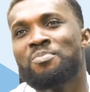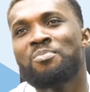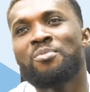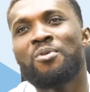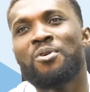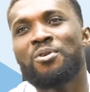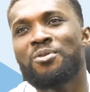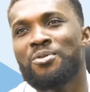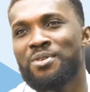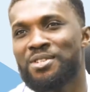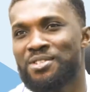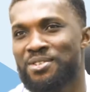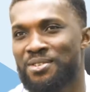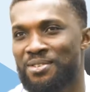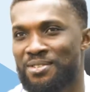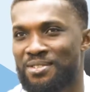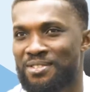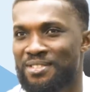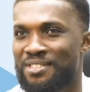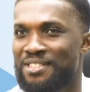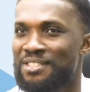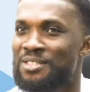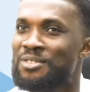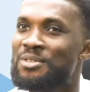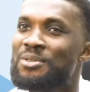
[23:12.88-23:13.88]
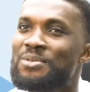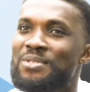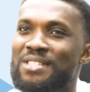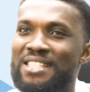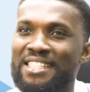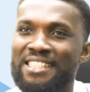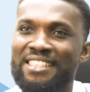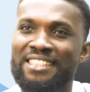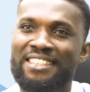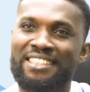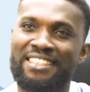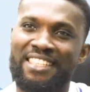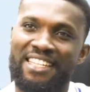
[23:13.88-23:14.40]
more questions
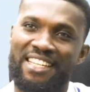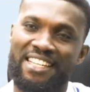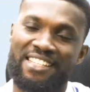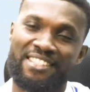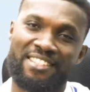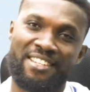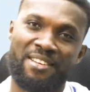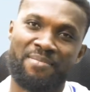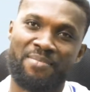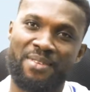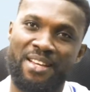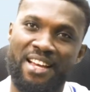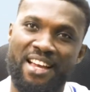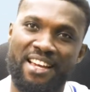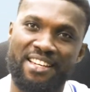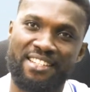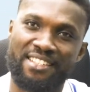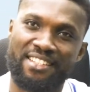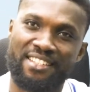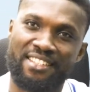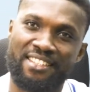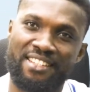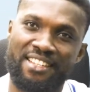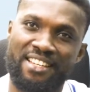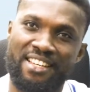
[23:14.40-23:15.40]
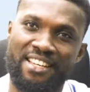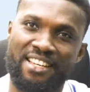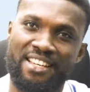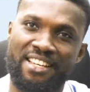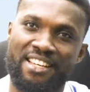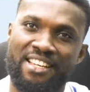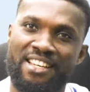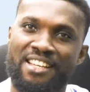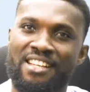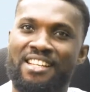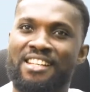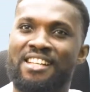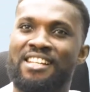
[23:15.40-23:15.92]
using the exam guide.
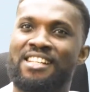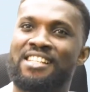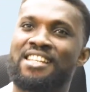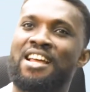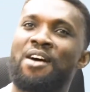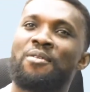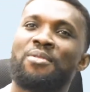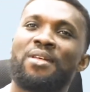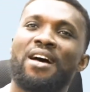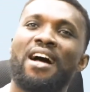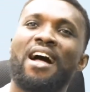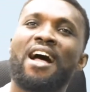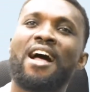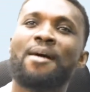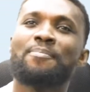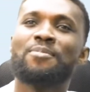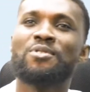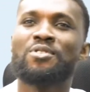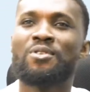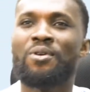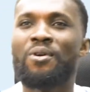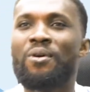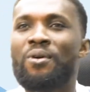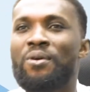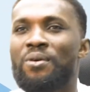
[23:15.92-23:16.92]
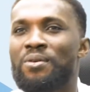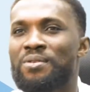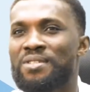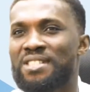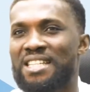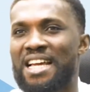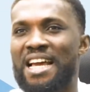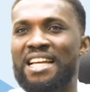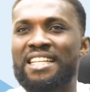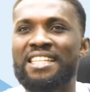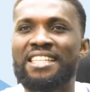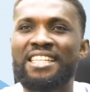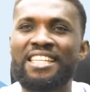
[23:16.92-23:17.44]
Now, the app scores
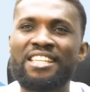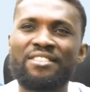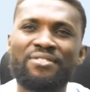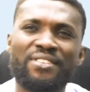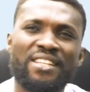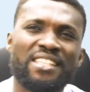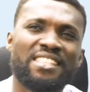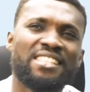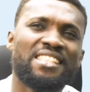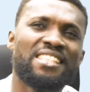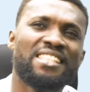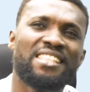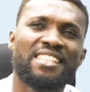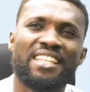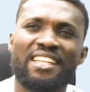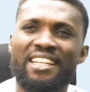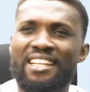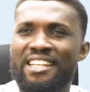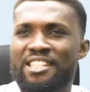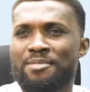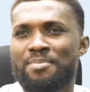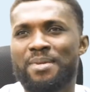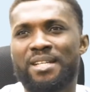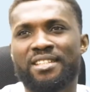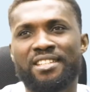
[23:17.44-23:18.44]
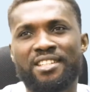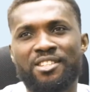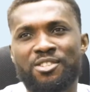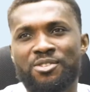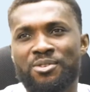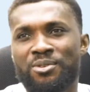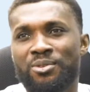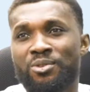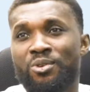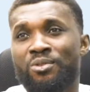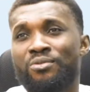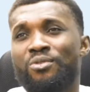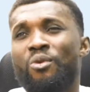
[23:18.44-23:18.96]
and give a detailed explanation
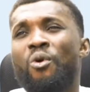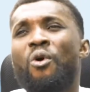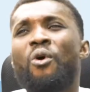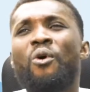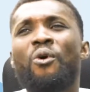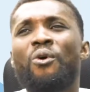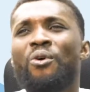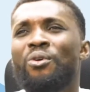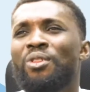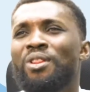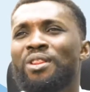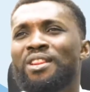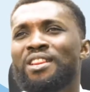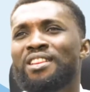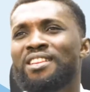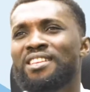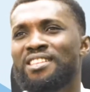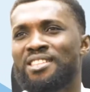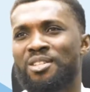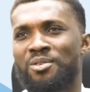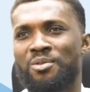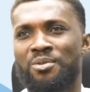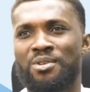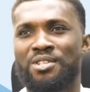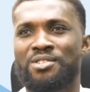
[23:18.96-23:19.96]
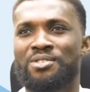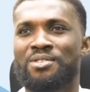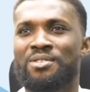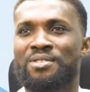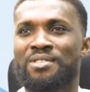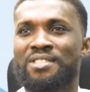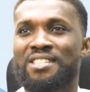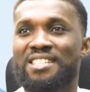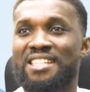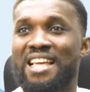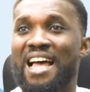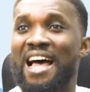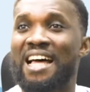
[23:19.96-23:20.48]
of all the
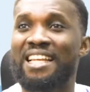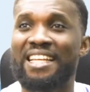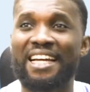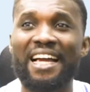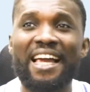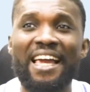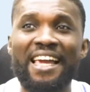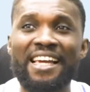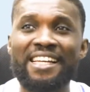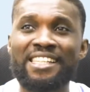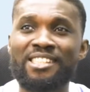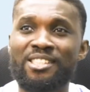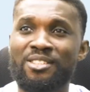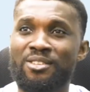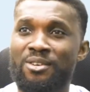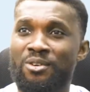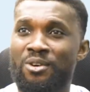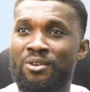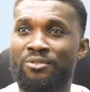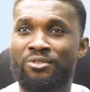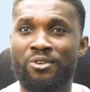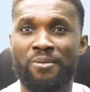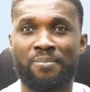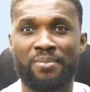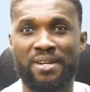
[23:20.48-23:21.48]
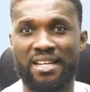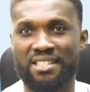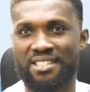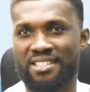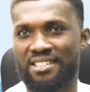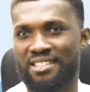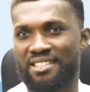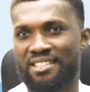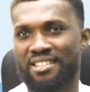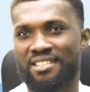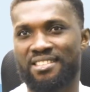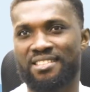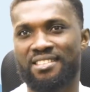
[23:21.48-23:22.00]
questions at the end of your practice
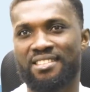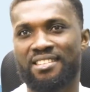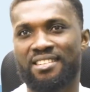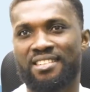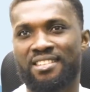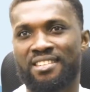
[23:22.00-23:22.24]
test.